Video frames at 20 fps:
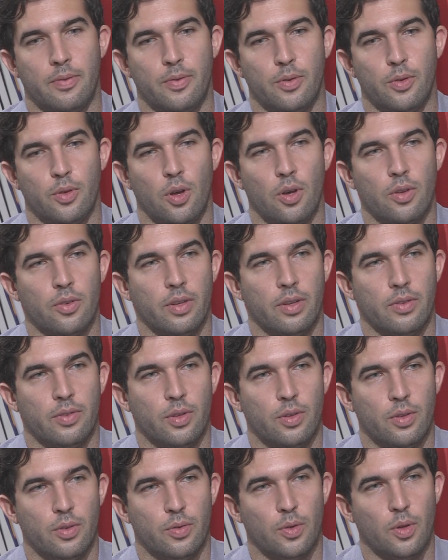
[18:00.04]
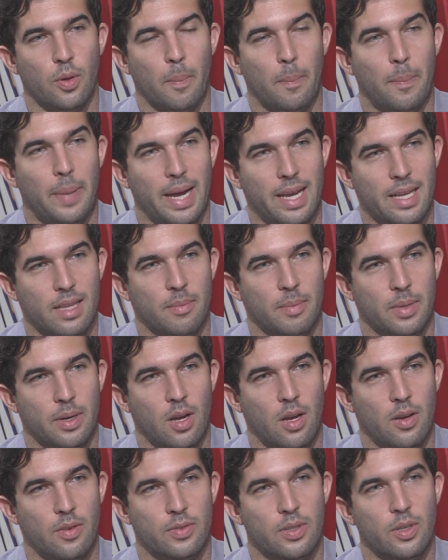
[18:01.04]
you don't pay them
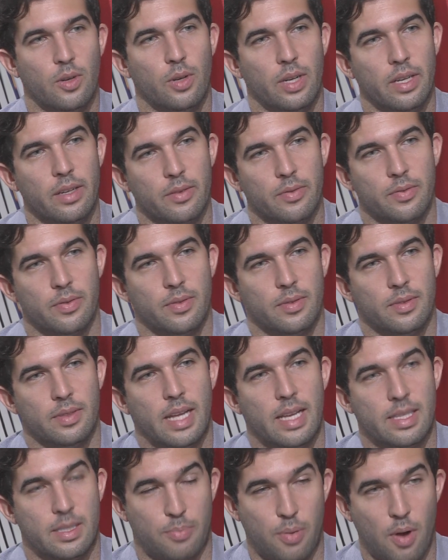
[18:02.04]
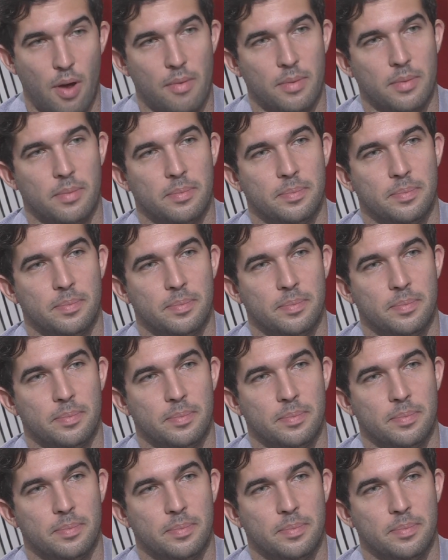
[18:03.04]
enough, they'll leave. That's a problem.